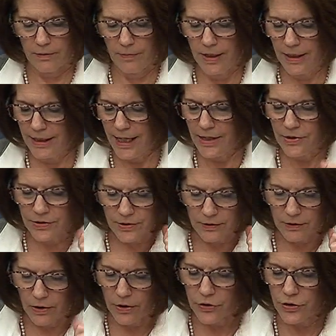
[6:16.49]
Medicaid is the
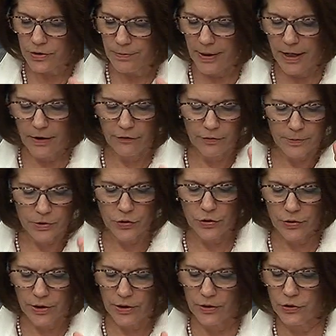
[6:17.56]
largest payer for
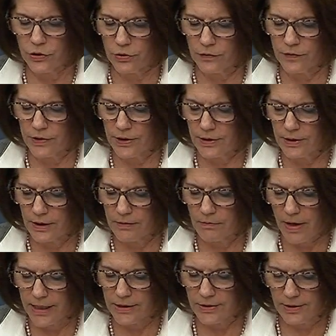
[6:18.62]
maternity services in
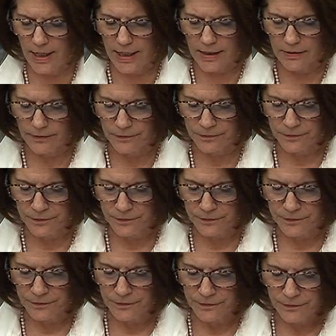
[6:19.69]
my state.
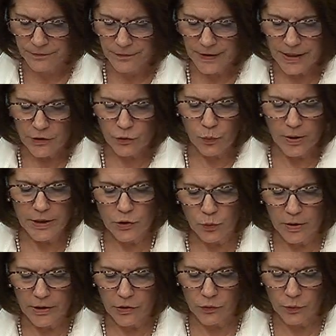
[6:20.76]
In
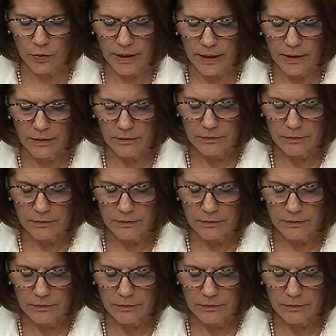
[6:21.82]
2023,